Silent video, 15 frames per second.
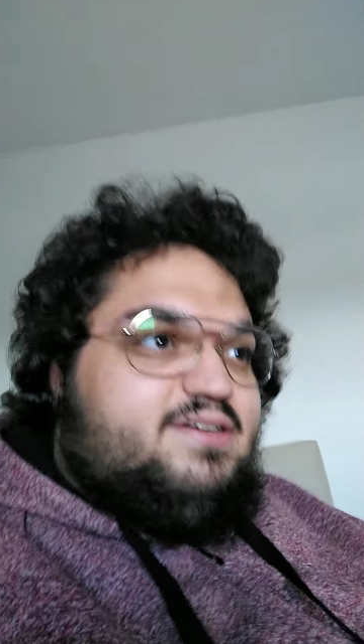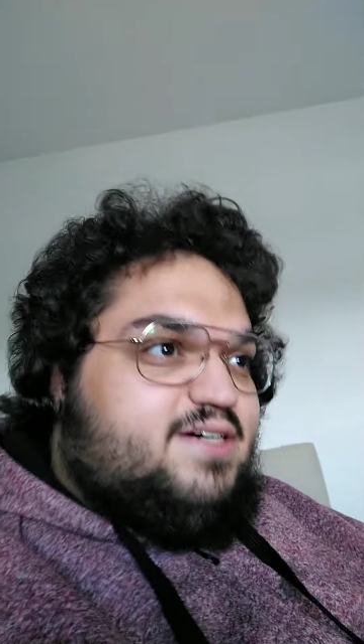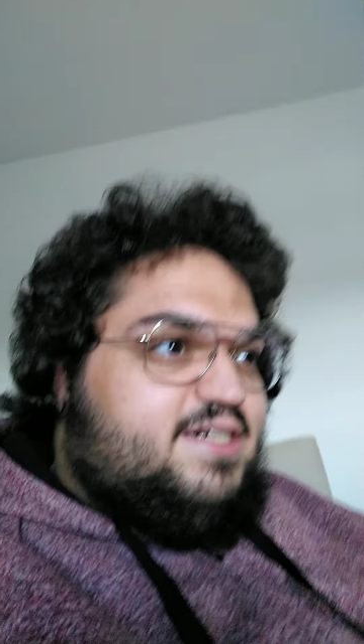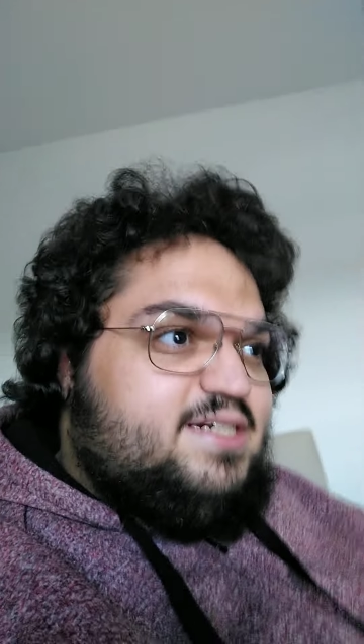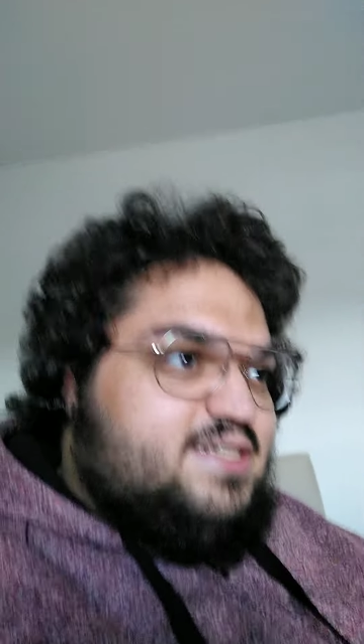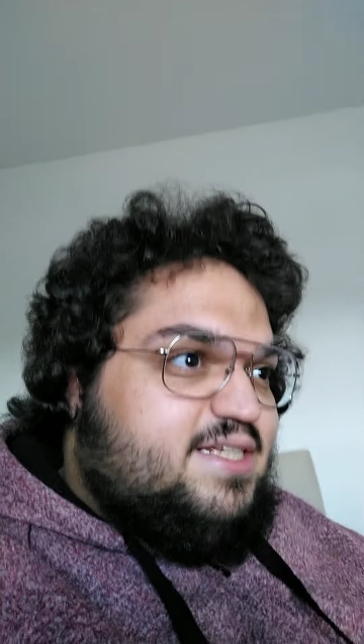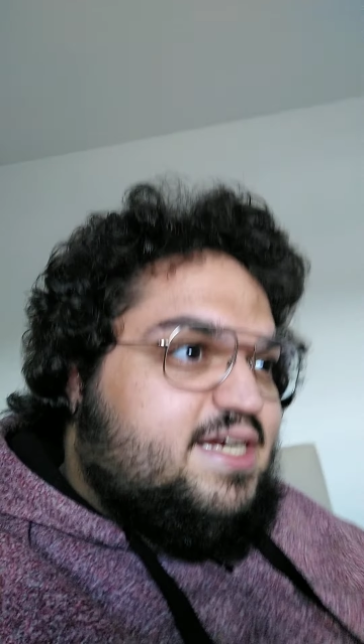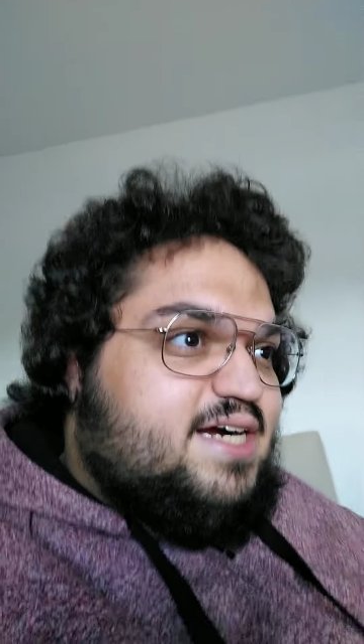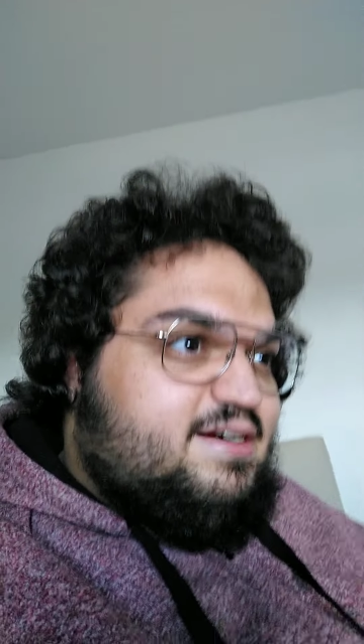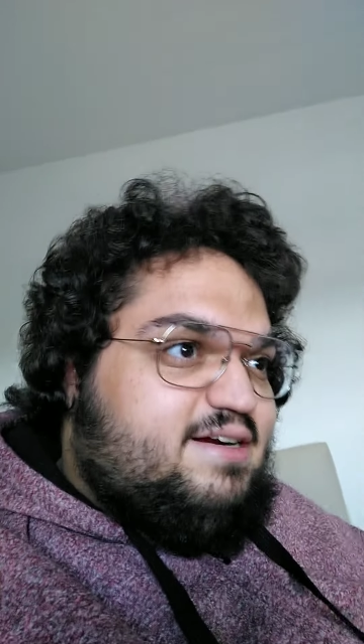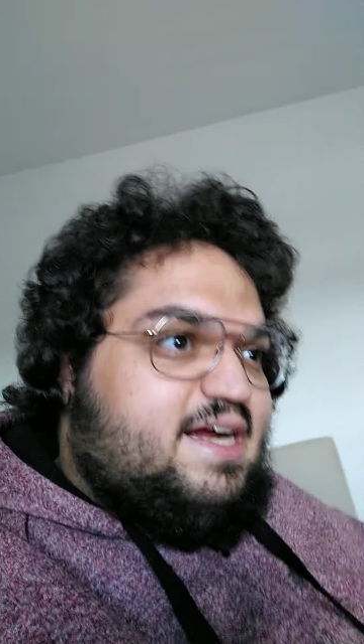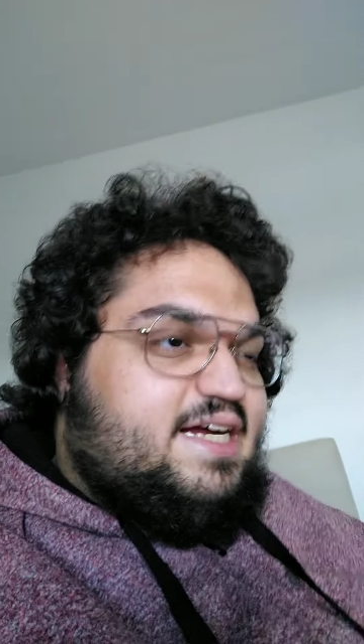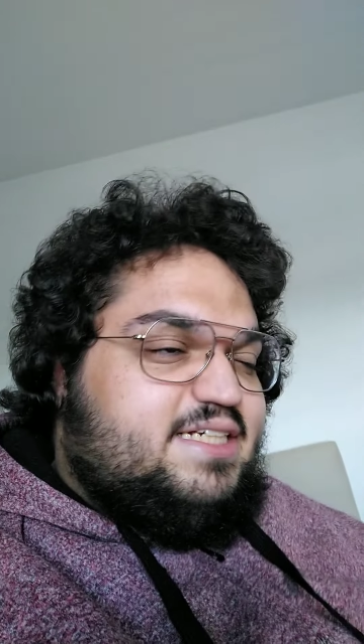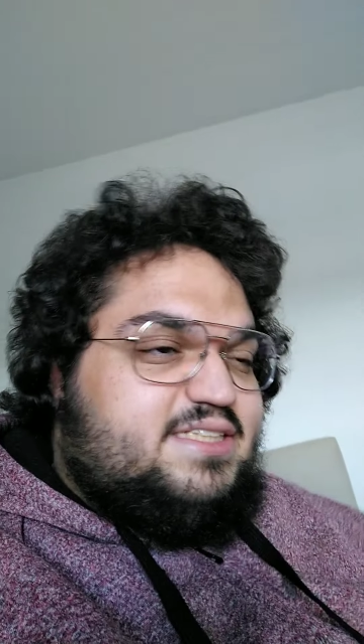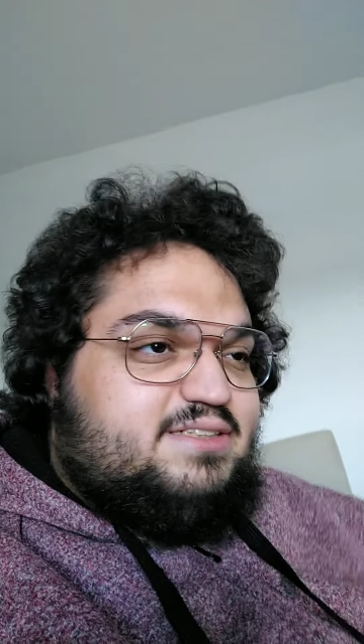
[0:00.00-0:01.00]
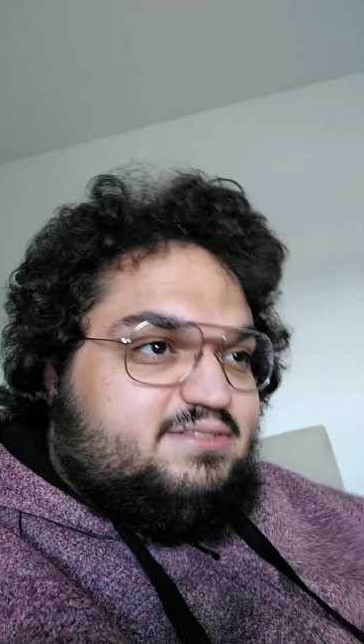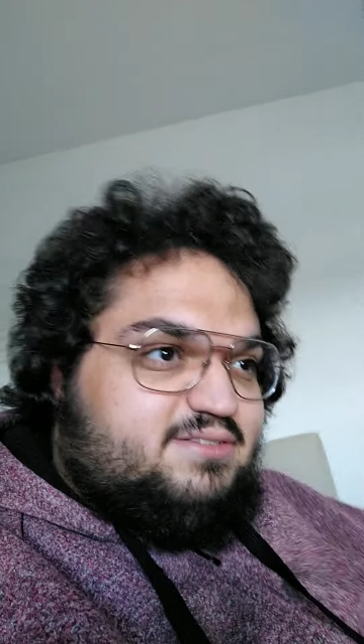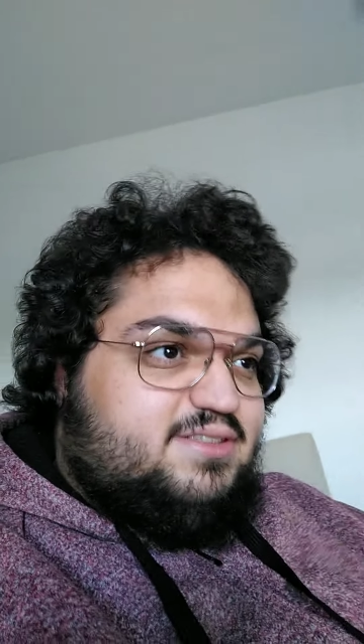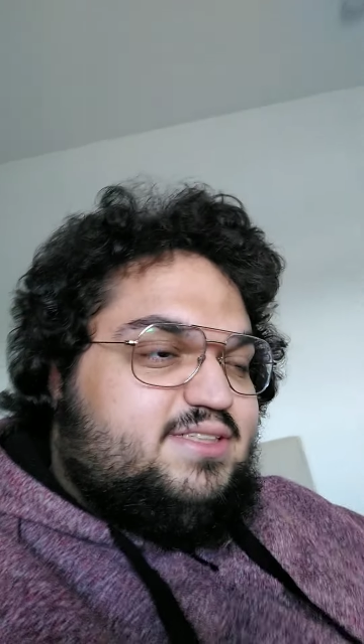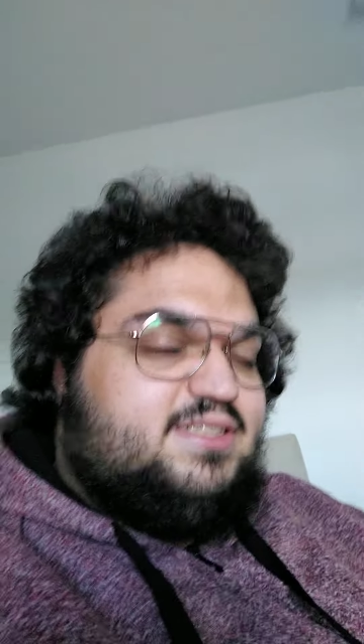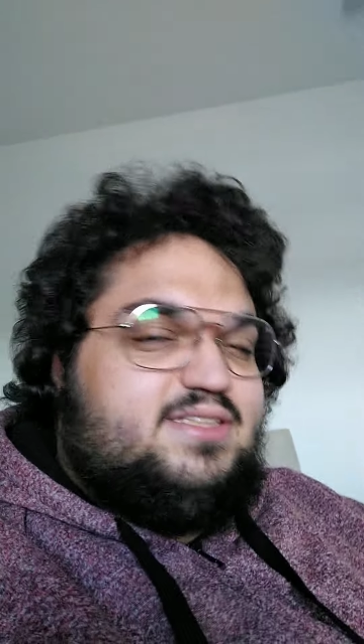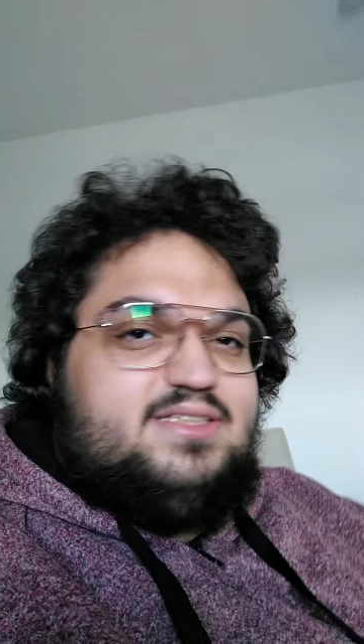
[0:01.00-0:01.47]
on, they are
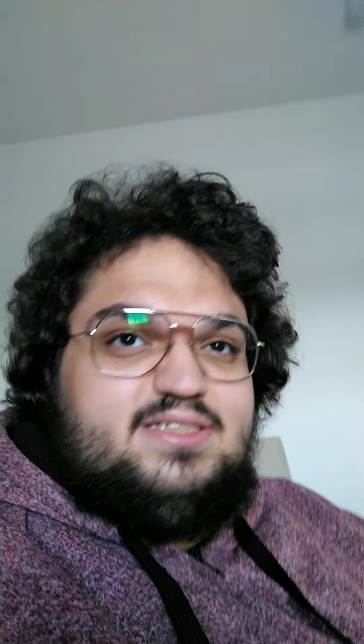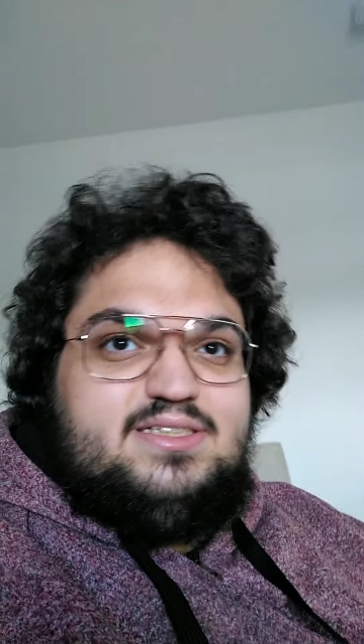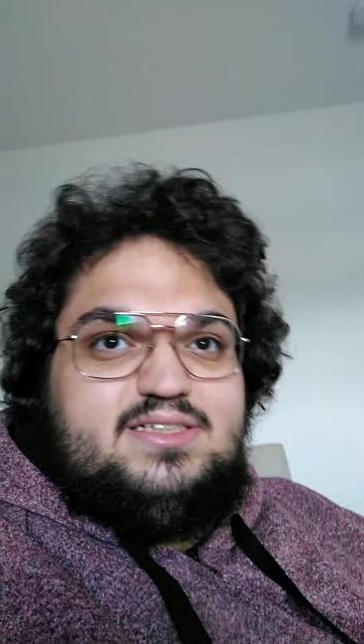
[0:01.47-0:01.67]
assholes